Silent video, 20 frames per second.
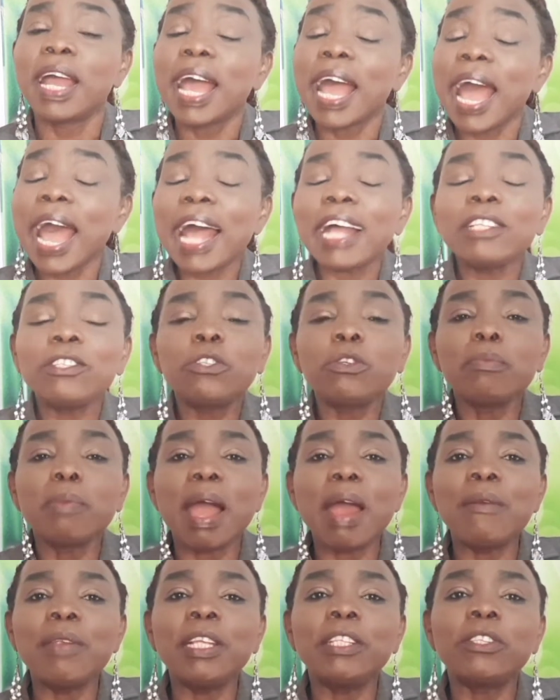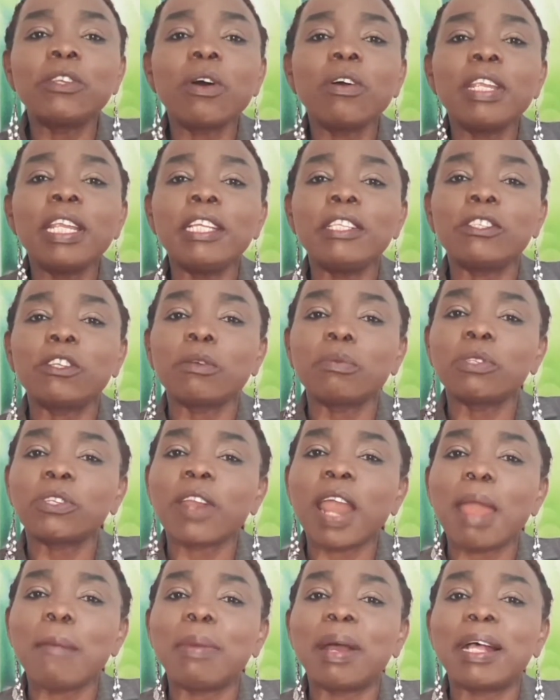And to my returning
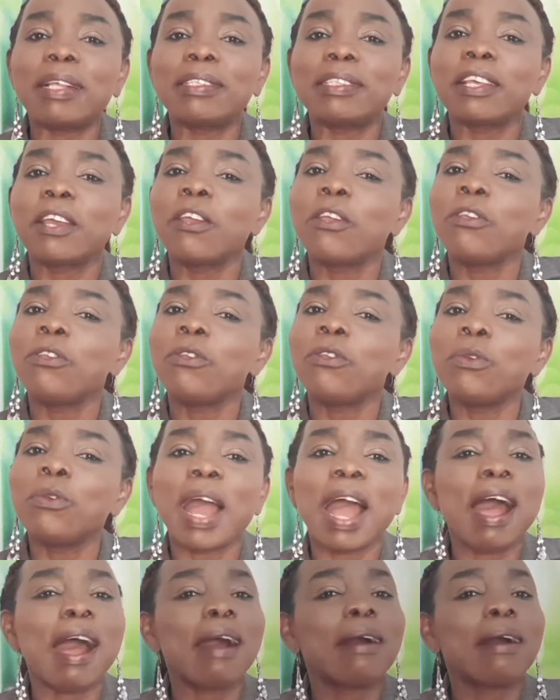subscribers, you are